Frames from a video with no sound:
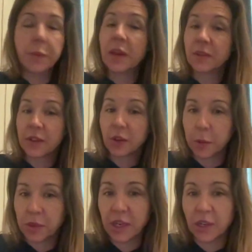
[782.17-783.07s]
bit of
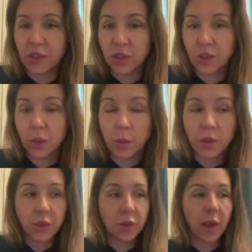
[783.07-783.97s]
interpretation to it,
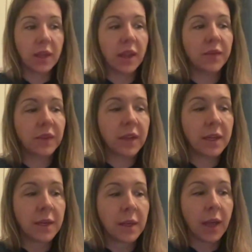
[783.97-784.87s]
which was quite lovely,